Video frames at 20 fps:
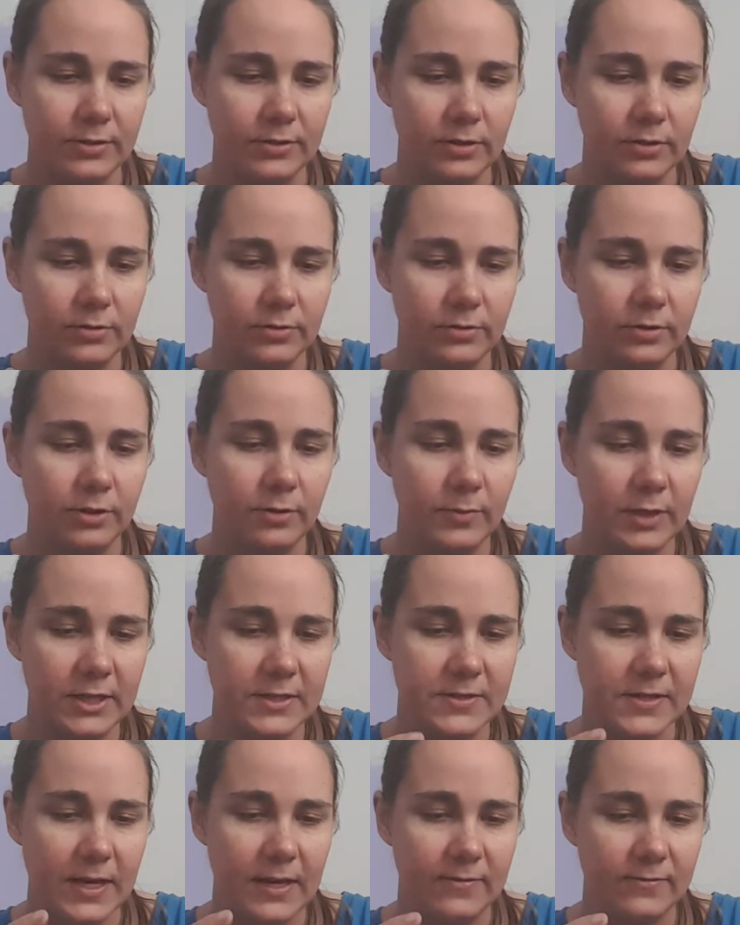luminous
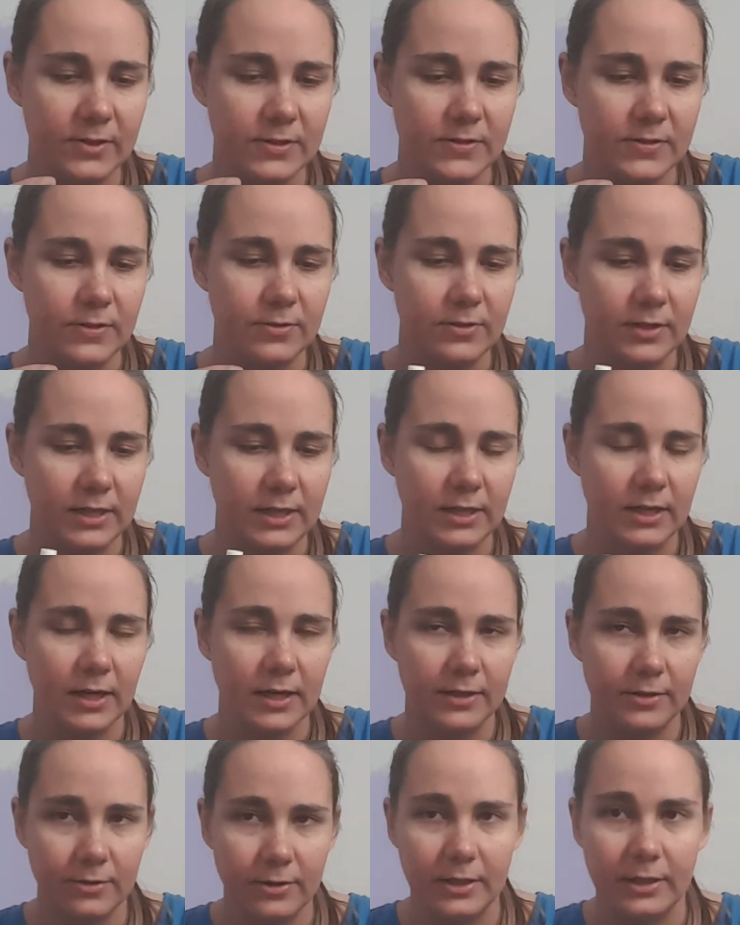canvas you need
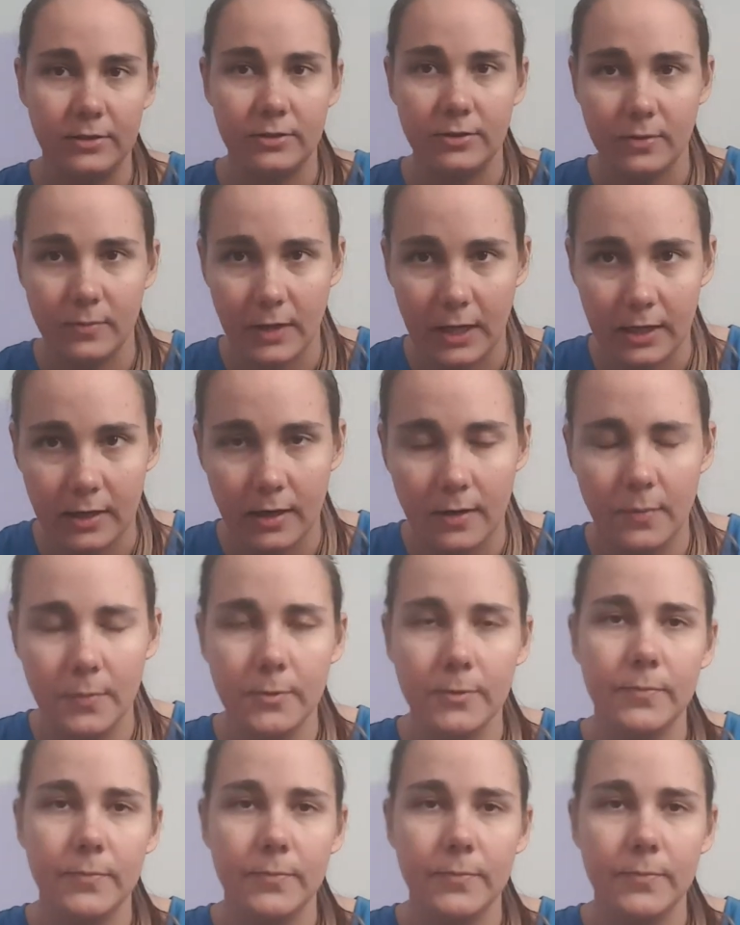underneath your makeup.